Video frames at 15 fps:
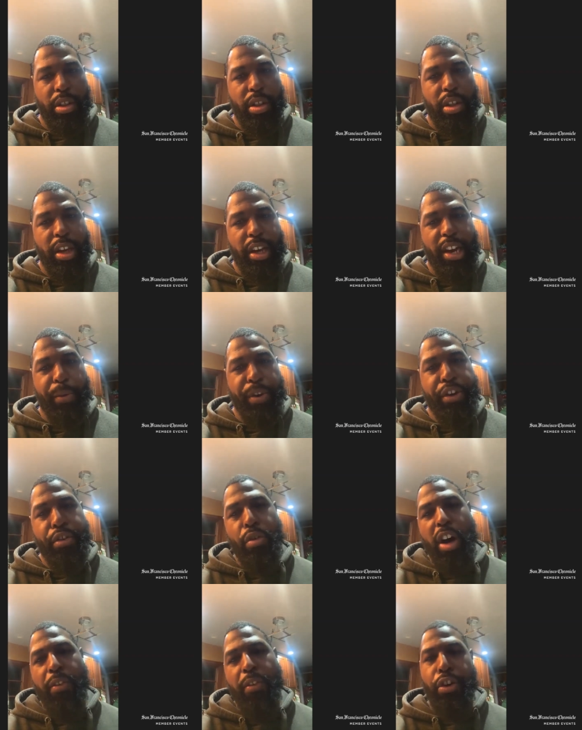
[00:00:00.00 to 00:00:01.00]
Yeah, we
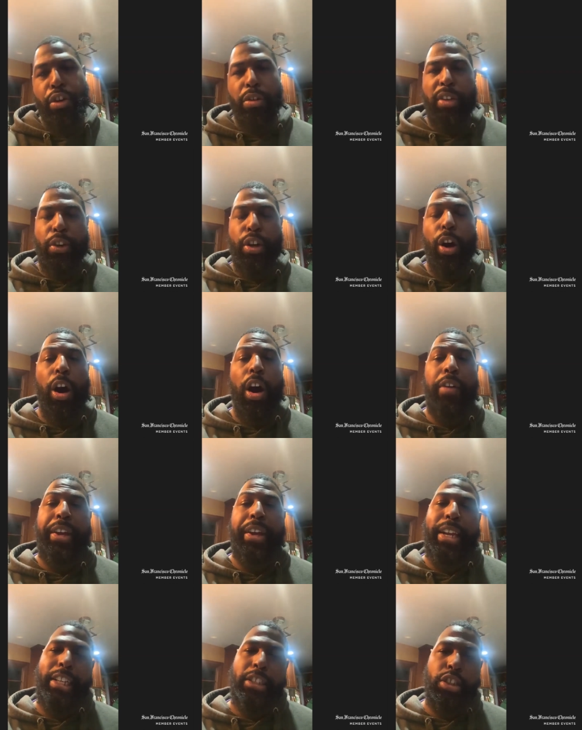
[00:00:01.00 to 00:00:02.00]
do offer delivery, or
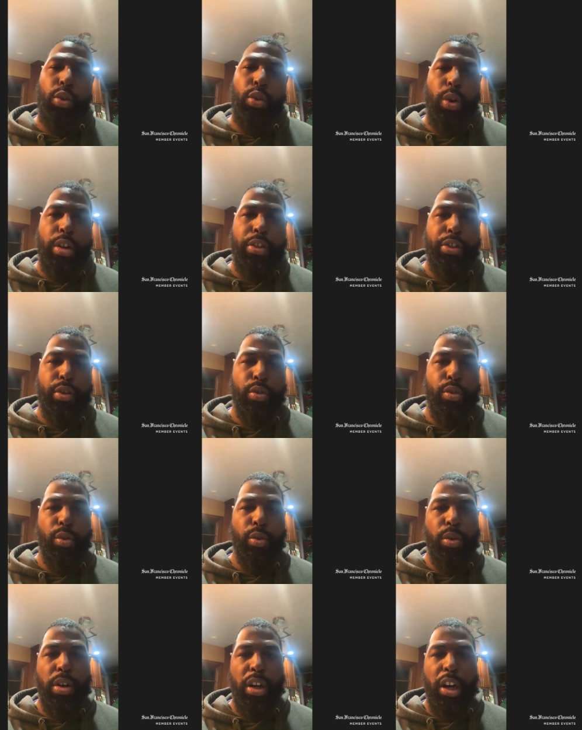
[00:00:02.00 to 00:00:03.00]
they can actually order
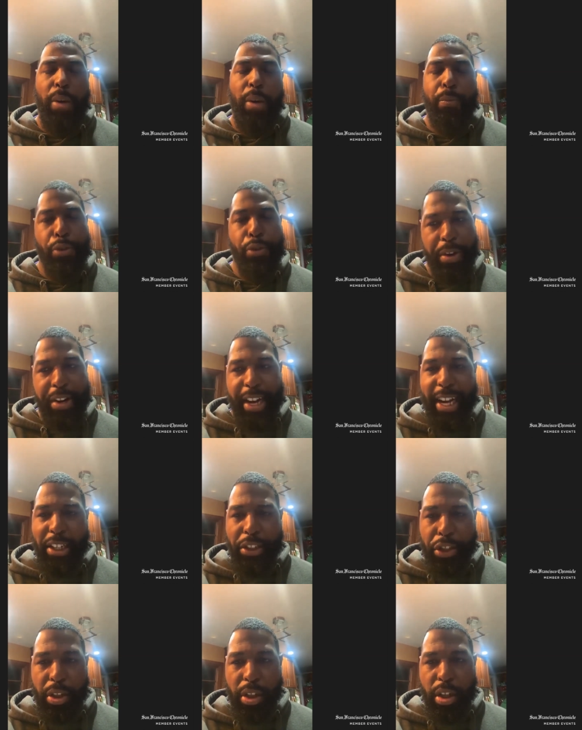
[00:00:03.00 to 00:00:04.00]
through um,
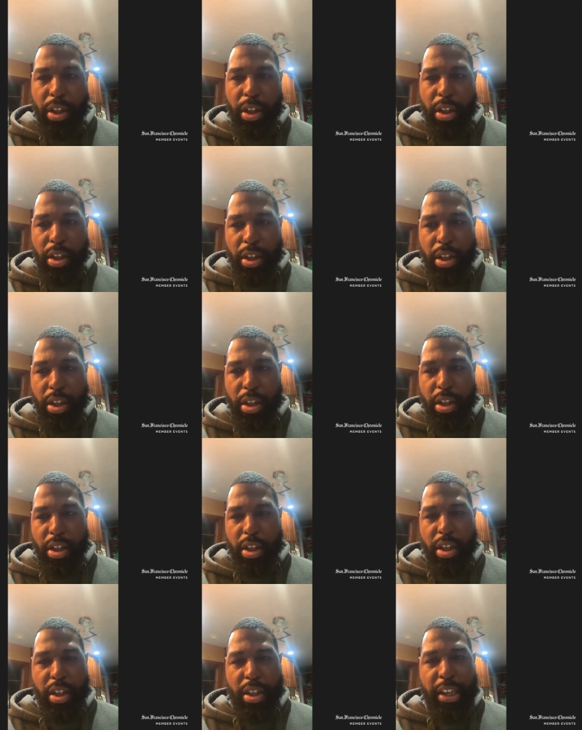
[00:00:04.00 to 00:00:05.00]
DoorDash.
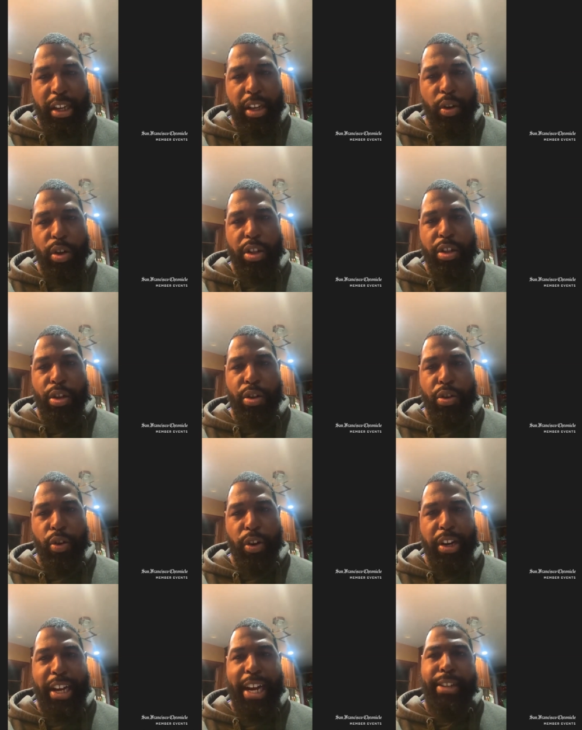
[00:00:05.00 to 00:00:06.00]
They can order through
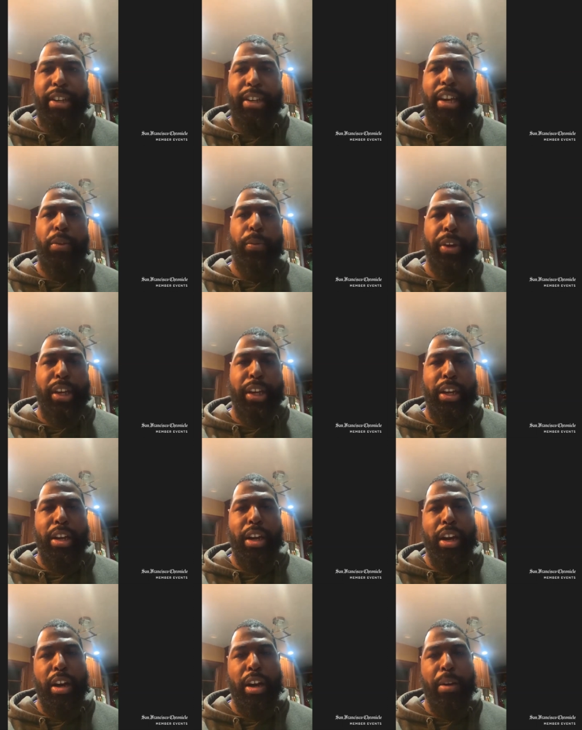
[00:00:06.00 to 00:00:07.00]
DoorDash, and we can
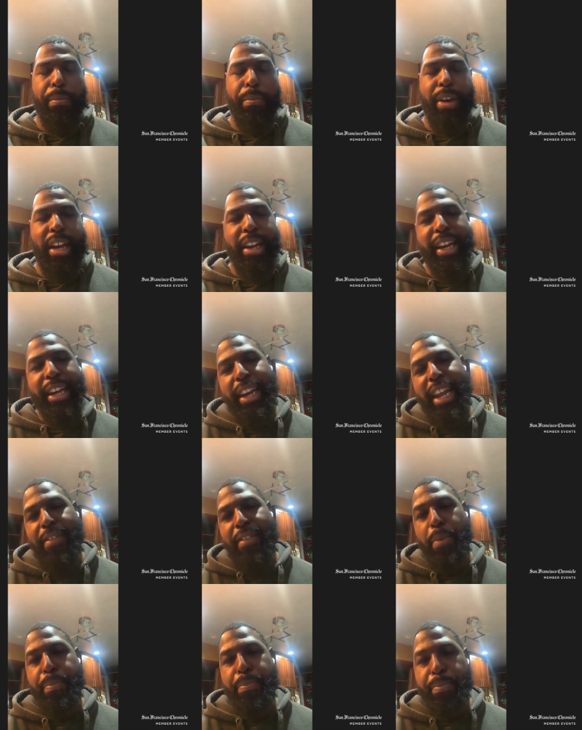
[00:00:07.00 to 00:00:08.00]
um, and they can
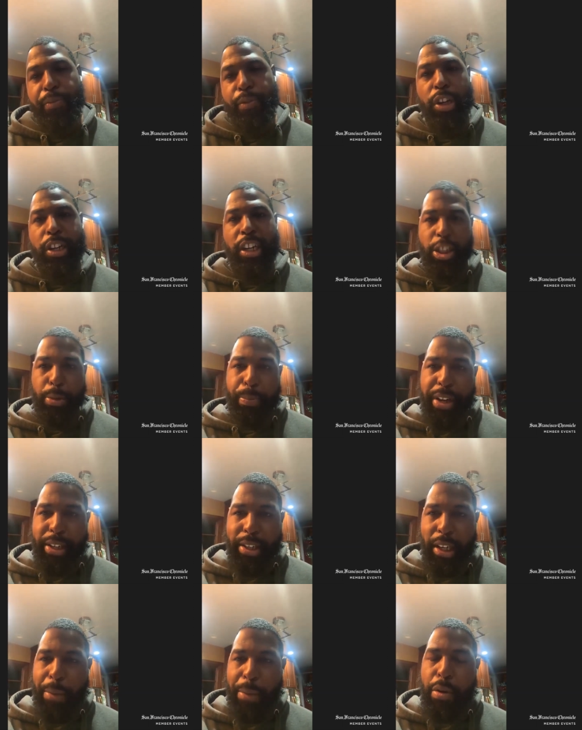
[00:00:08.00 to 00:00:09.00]
have it for customer
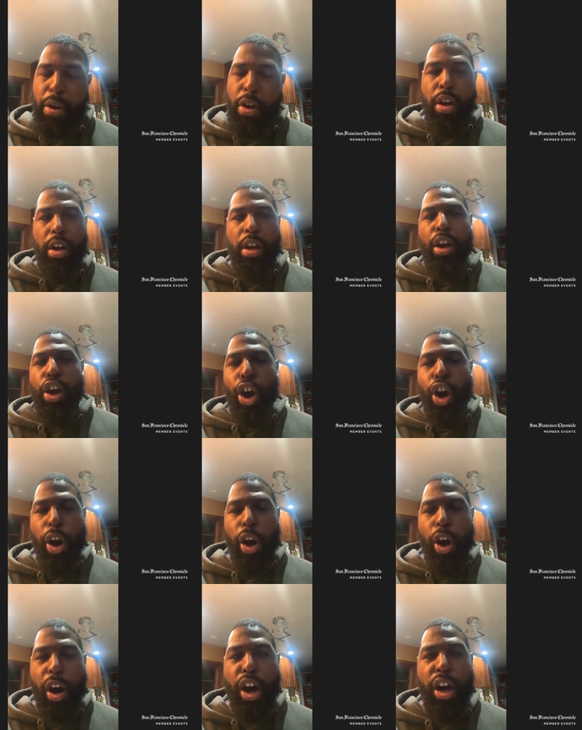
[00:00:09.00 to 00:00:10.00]
pickup,
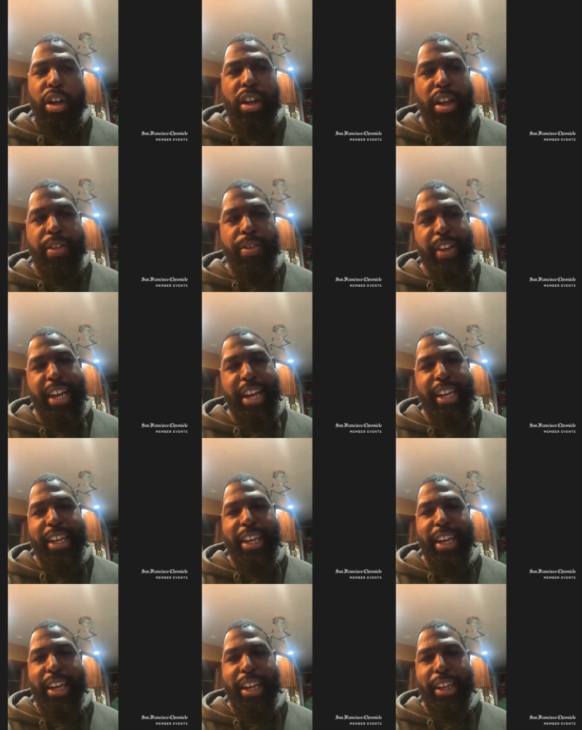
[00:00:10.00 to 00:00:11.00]
or they
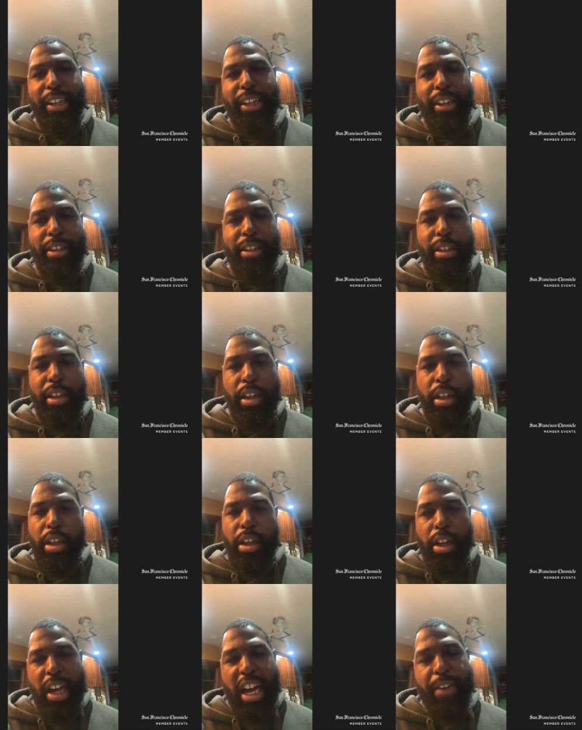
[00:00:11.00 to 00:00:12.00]
can
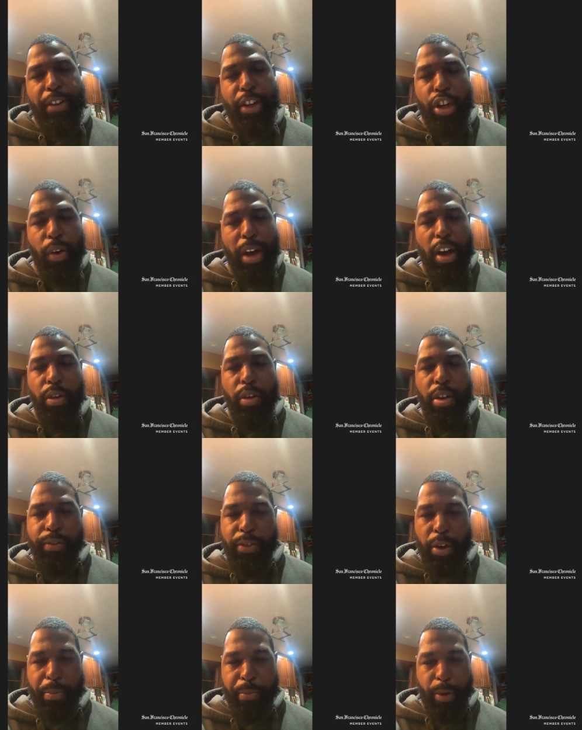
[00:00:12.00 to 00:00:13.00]
have it go out
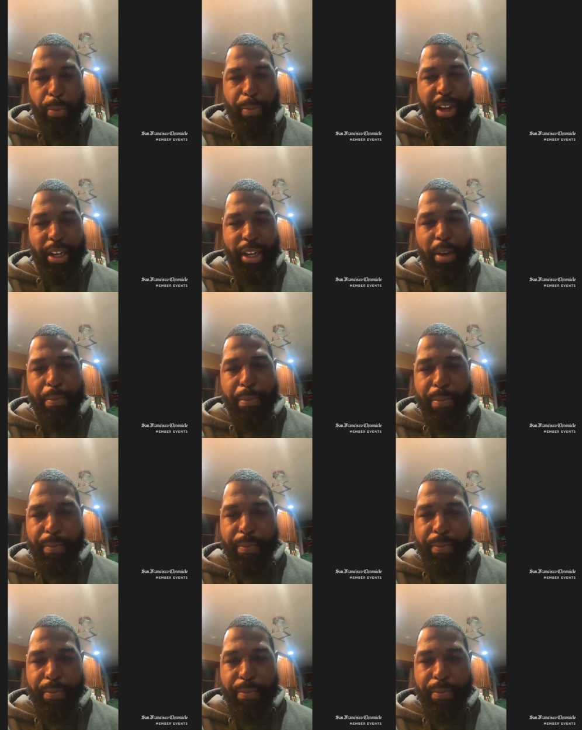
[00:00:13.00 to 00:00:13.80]
for for pickup.